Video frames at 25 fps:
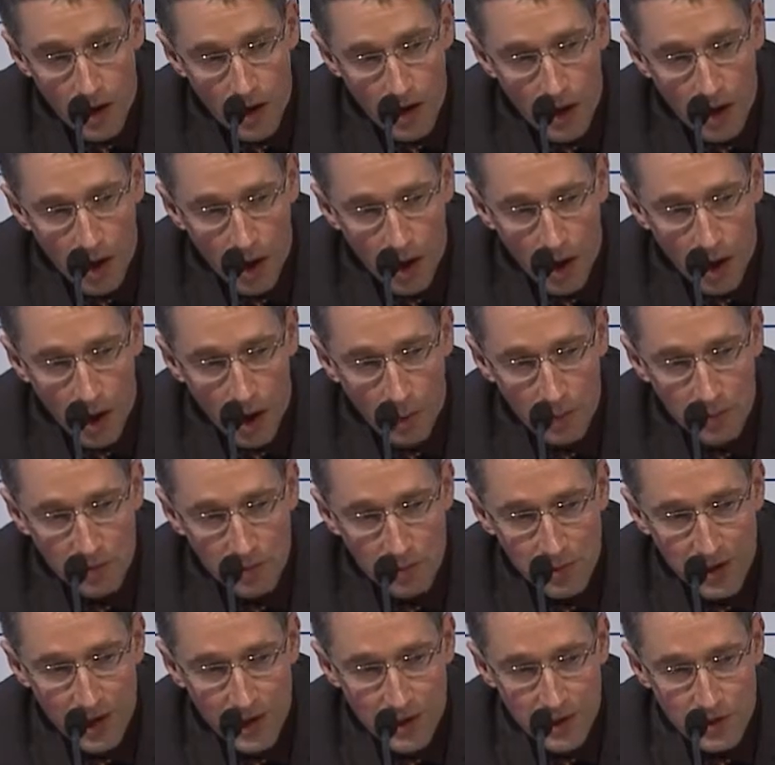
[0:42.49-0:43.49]
If
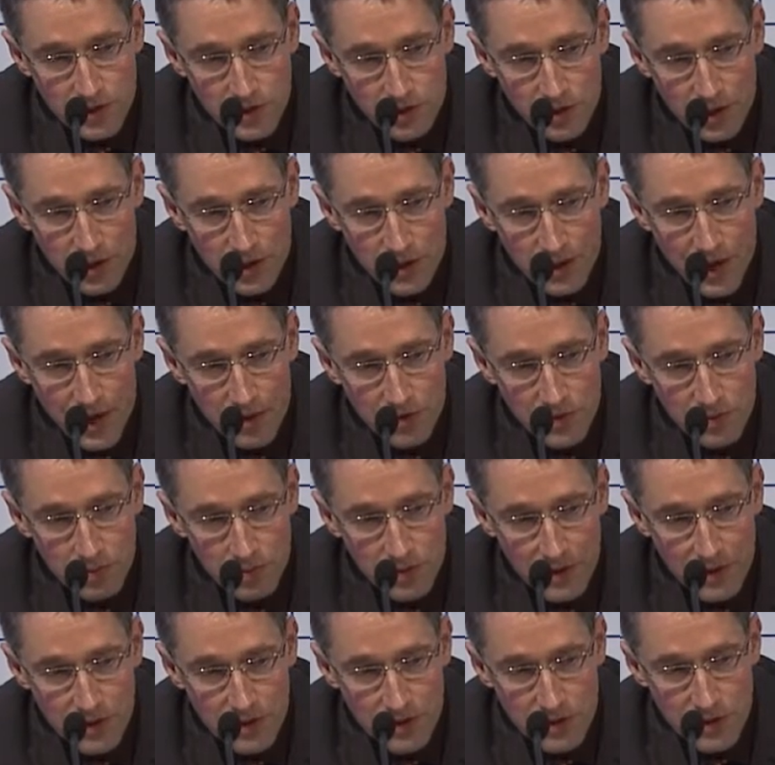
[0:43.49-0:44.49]
black is looking now to
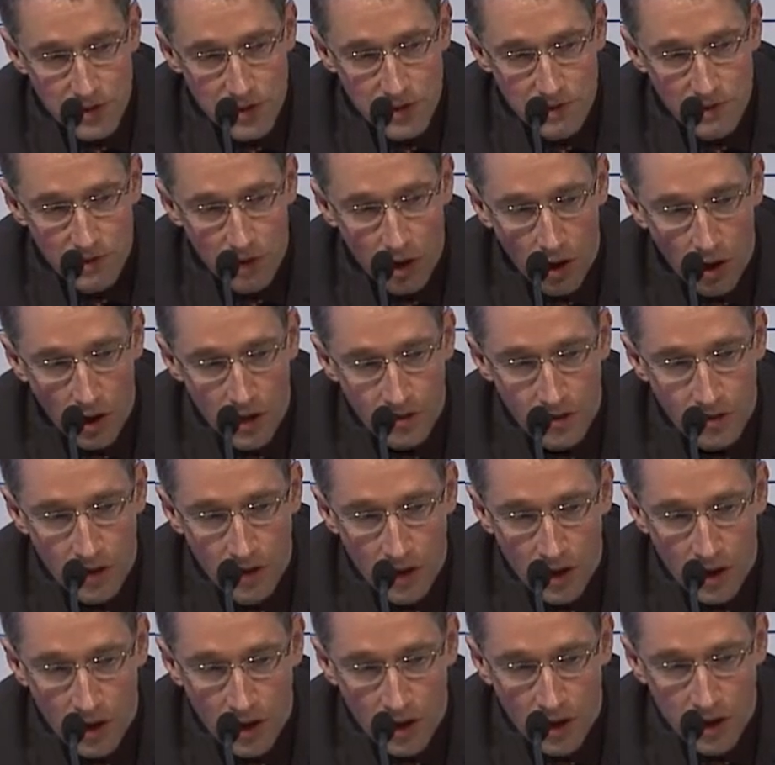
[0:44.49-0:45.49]
play c5,
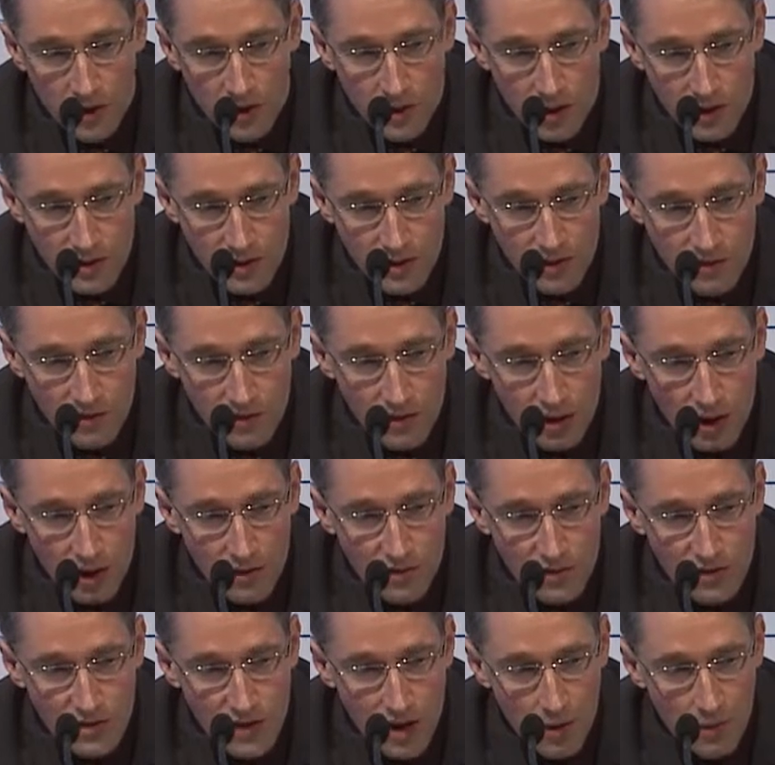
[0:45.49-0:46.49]
knight f5
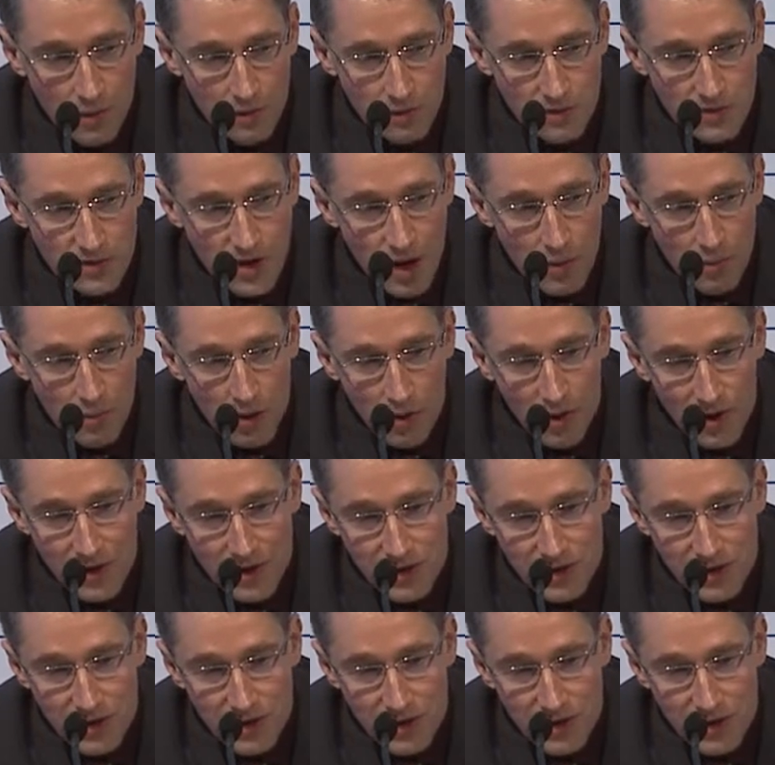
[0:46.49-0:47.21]
is coming with tempo, hitting